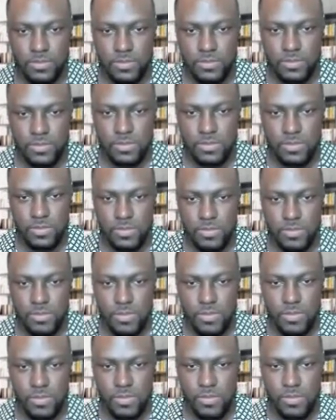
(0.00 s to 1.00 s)

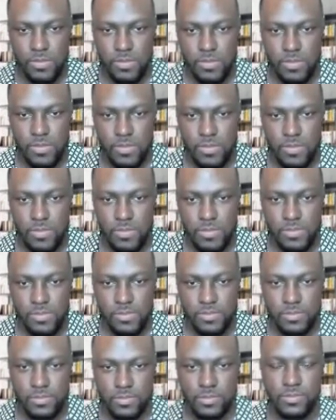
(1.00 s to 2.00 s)

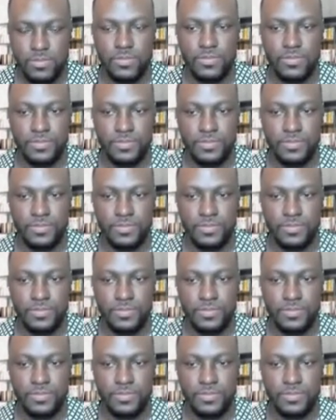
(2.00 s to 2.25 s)
(silent)